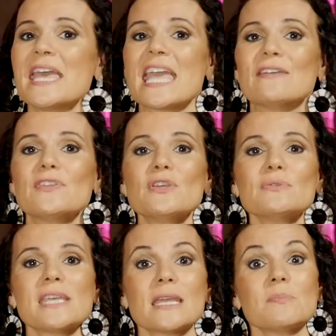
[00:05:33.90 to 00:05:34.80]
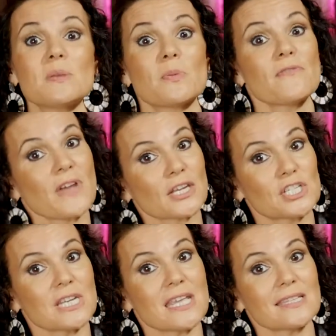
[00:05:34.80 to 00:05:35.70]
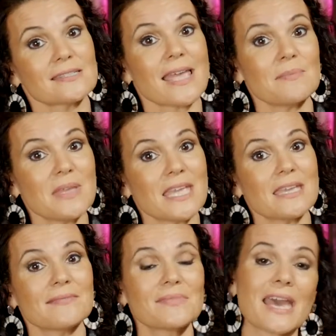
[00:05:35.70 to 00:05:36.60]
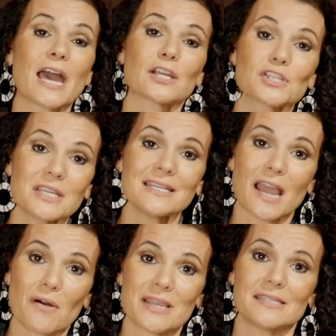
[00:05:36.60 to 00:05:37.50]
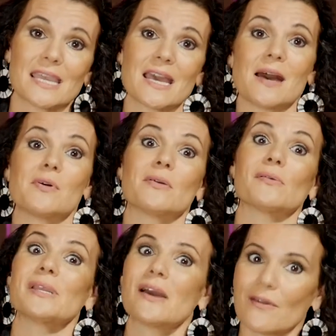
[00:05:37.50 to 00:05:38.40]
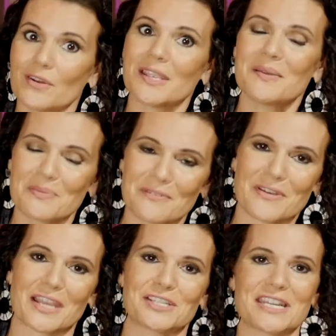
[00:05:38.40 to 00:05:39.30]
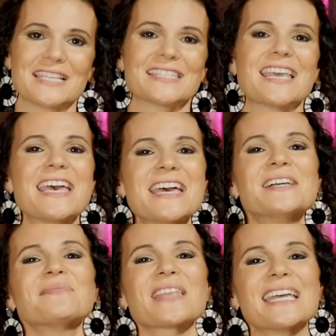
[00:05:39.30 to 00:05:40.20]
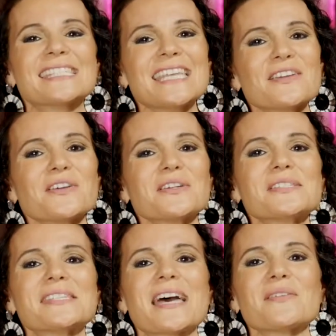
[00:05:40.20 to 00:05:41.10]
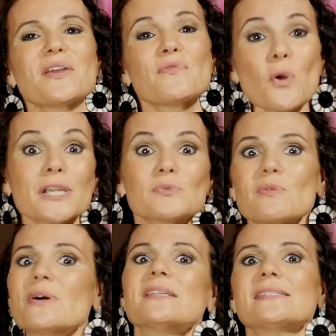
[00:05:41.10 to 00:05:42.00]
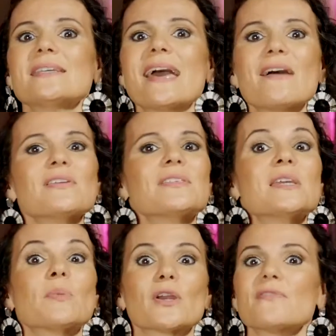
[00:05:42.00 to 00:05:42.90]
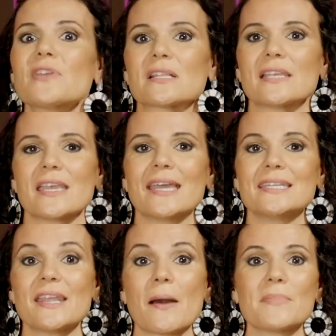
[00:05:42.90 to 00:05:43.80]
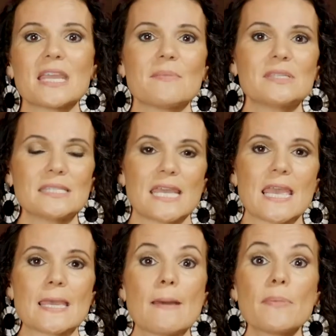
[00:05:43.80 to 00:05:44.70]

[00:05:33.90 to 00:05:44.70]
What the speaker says: If you tend to be perfectionist like me, actually now I say I'm a recovering perfectionist. As singers, of course, we want to sing everything perfectly and not make a mistake.